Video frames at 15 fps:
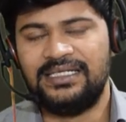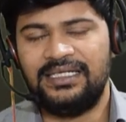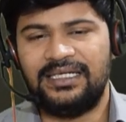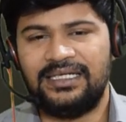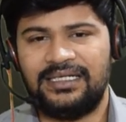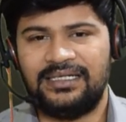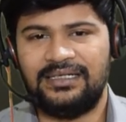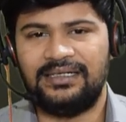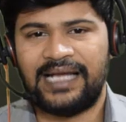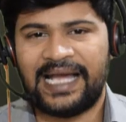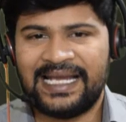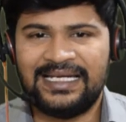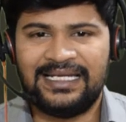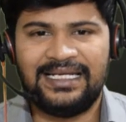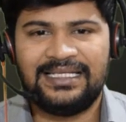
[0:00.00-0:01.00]

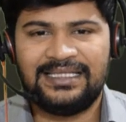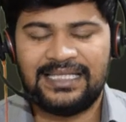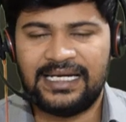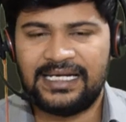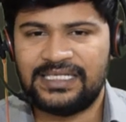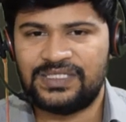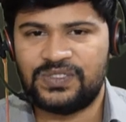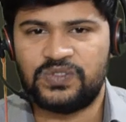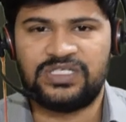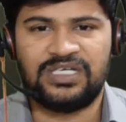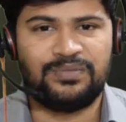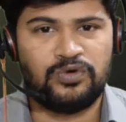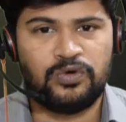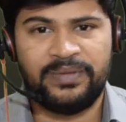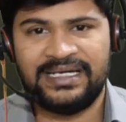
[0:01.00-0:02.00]
handling, that is
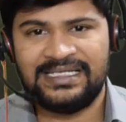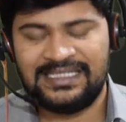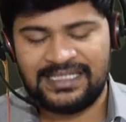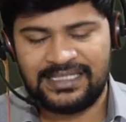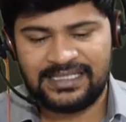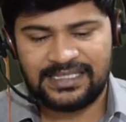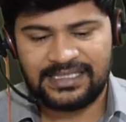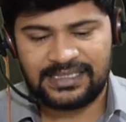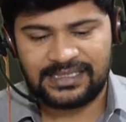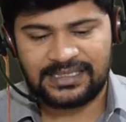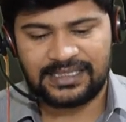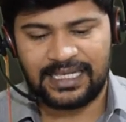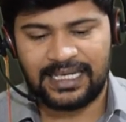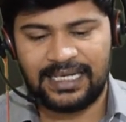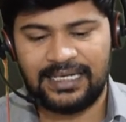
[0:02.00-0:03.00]
using Movement.js,
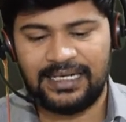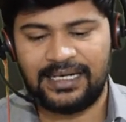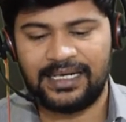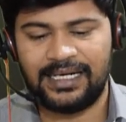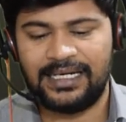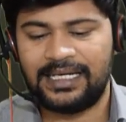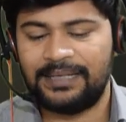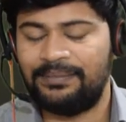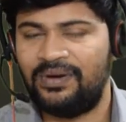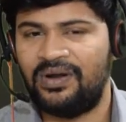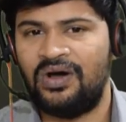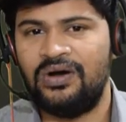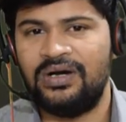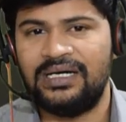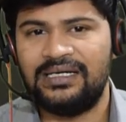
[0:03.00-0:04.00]
and real-time
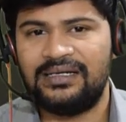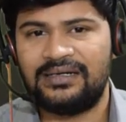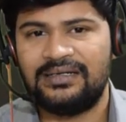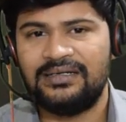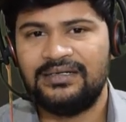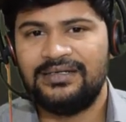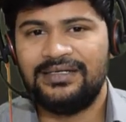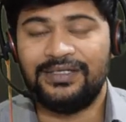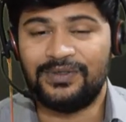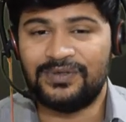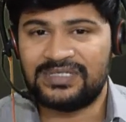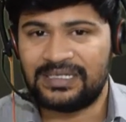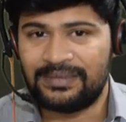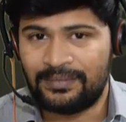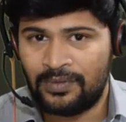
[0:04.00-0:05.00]
logger
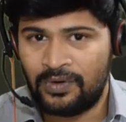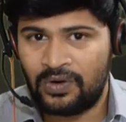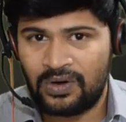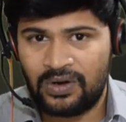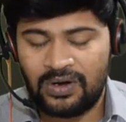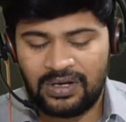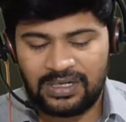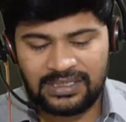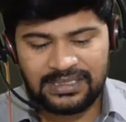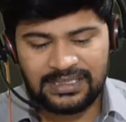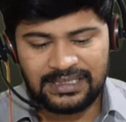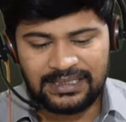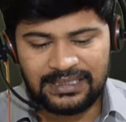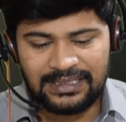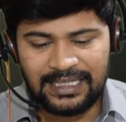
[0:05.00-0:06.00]
using Morgon,
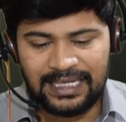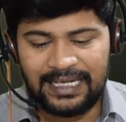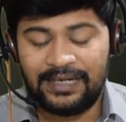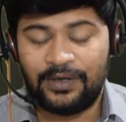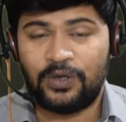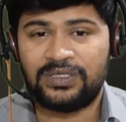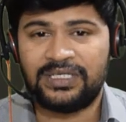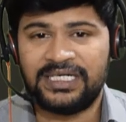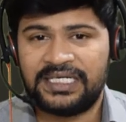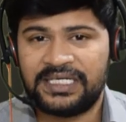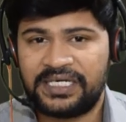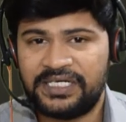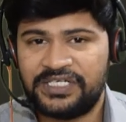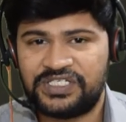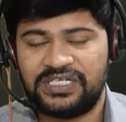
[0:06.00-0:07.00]
and
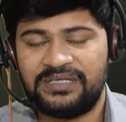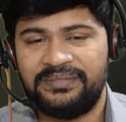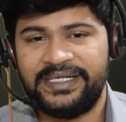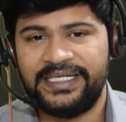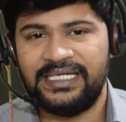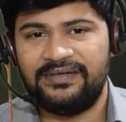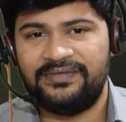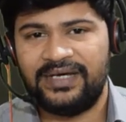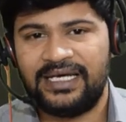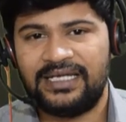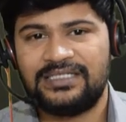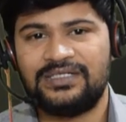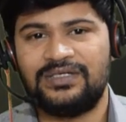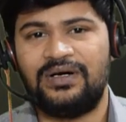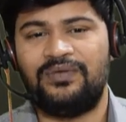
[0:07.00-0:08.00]
authentication
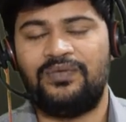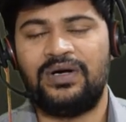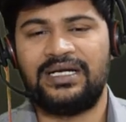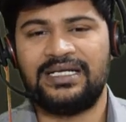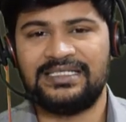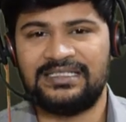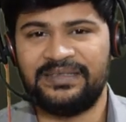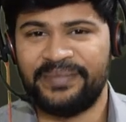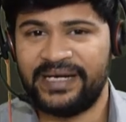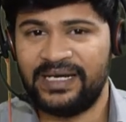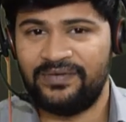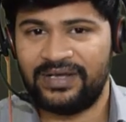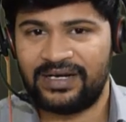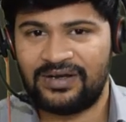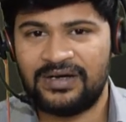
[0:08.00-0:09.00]
middleware. So what is the
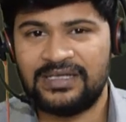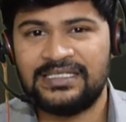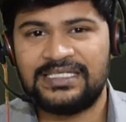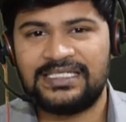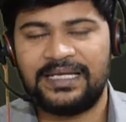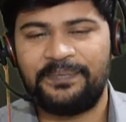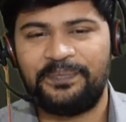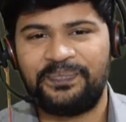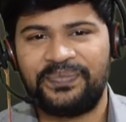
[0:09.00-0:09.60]
middleware concept